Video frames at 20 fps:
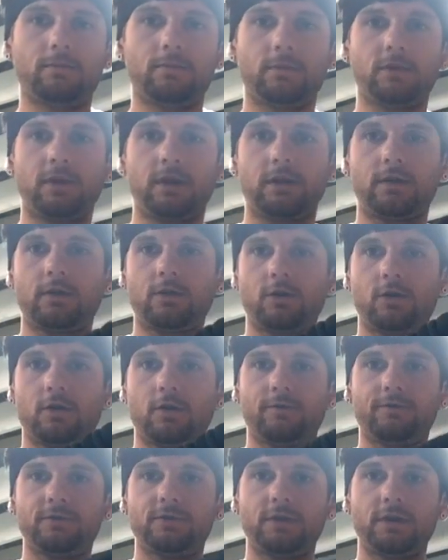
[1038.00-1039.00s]
Like
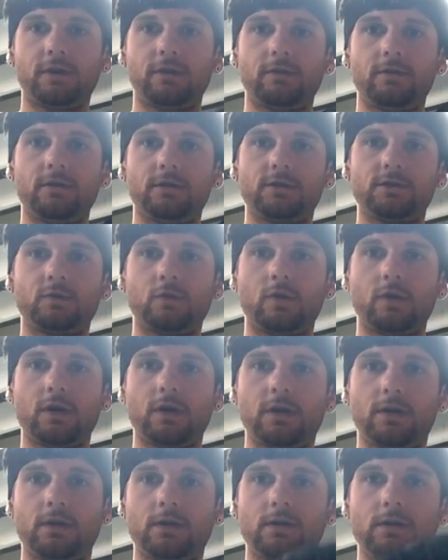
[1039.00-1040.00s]
curves like this
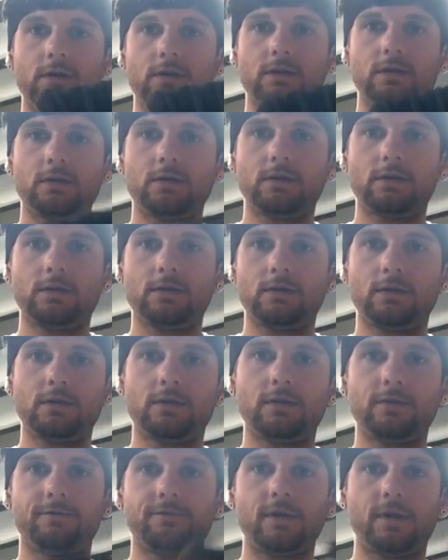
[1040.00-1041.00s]
way,
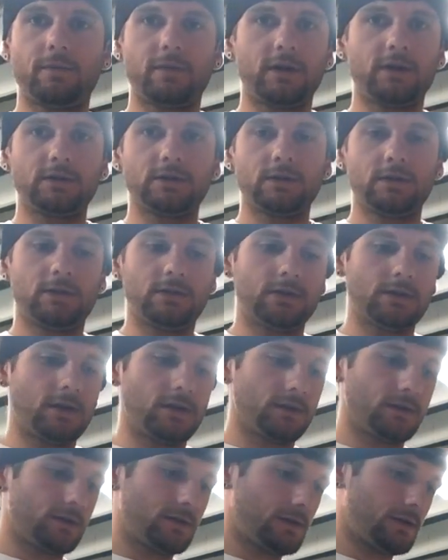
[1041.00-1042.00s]
if that makes any
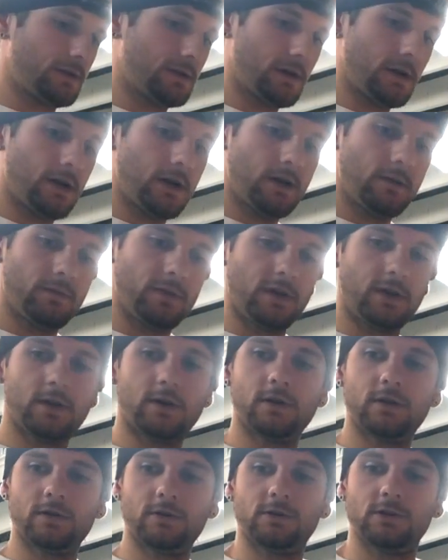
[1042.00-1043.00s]
sense.
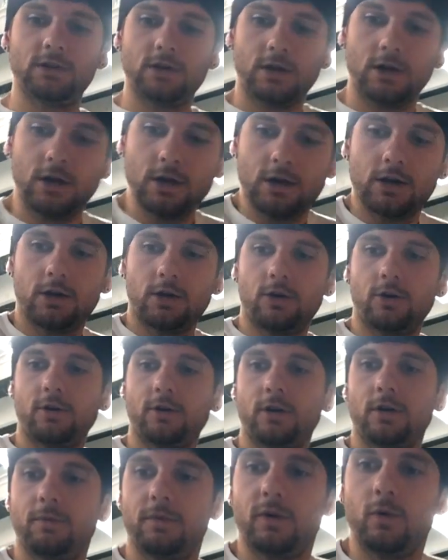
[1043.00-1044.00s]
Because you're
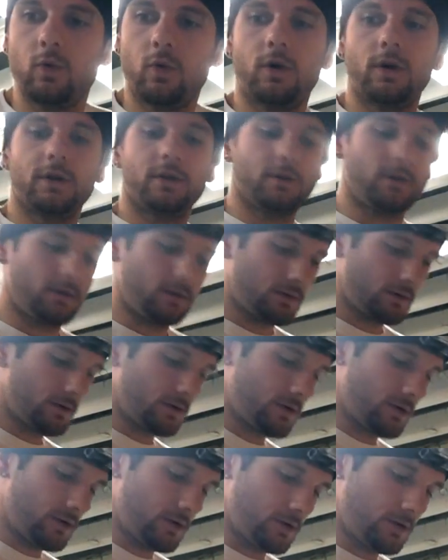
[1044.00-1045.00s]
going to be wanting
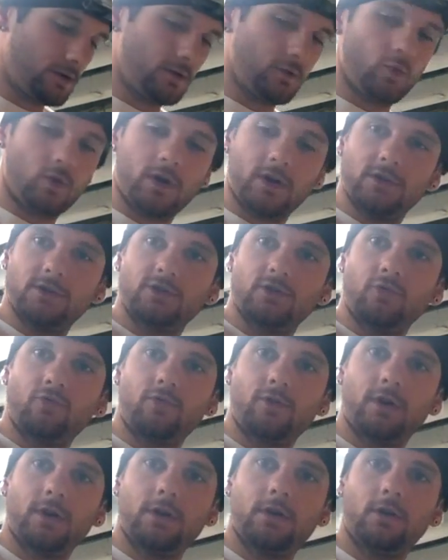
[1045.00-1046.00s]
to
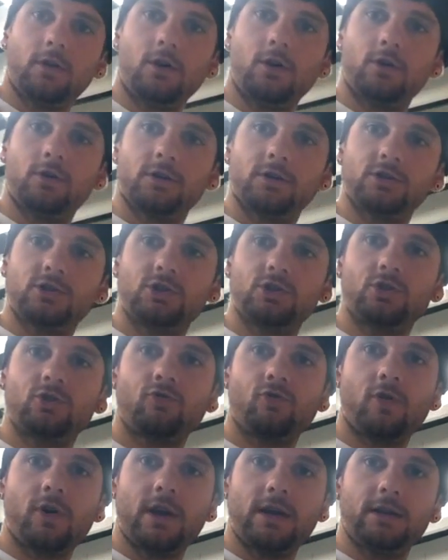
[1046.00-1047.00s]
run along a
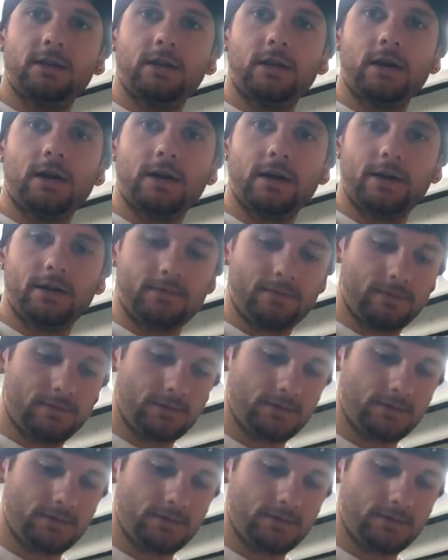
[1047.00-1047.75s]
straight line.